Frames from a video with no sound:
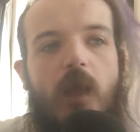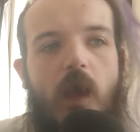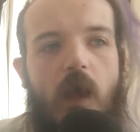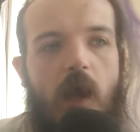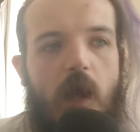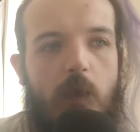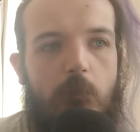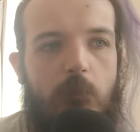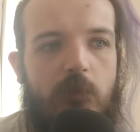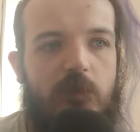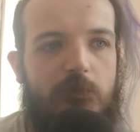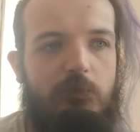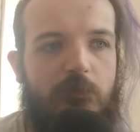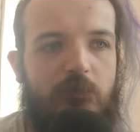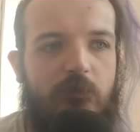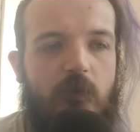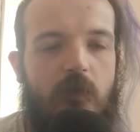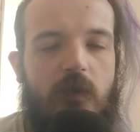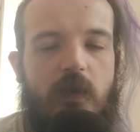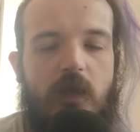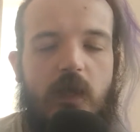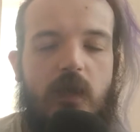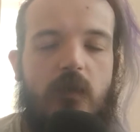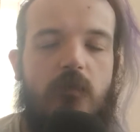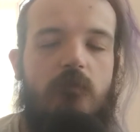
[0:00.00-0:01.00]
I much
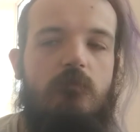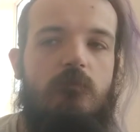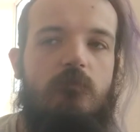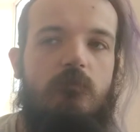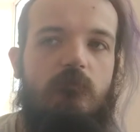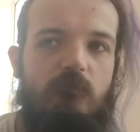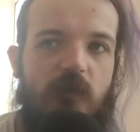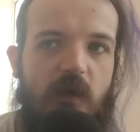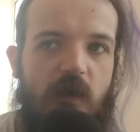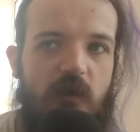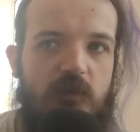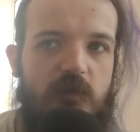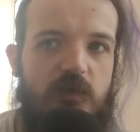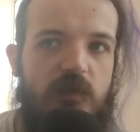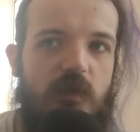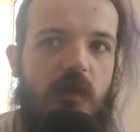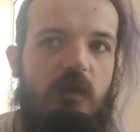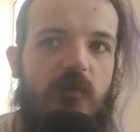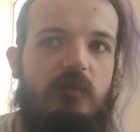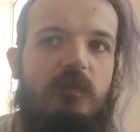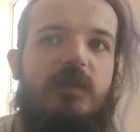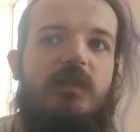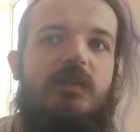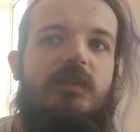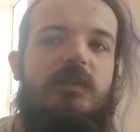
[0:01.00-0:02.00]
prefer in
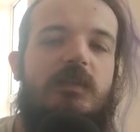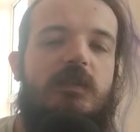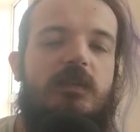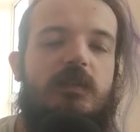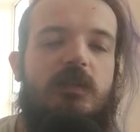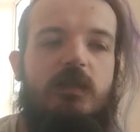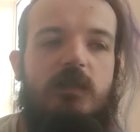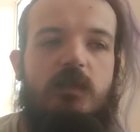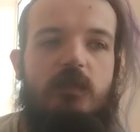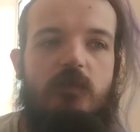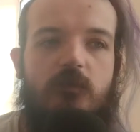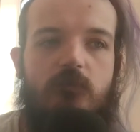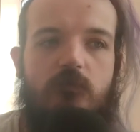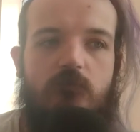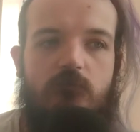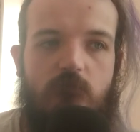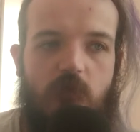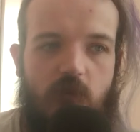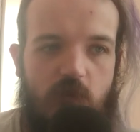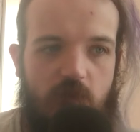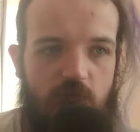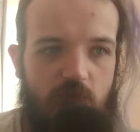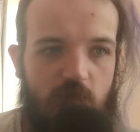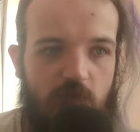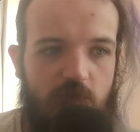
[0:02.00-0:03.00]
Wrathchild than I did in
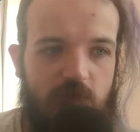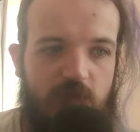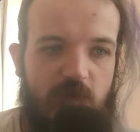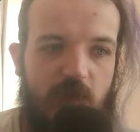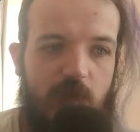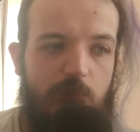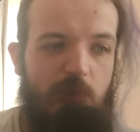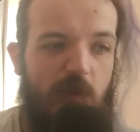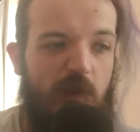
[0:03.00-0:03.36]
Rock and Roll's Dead,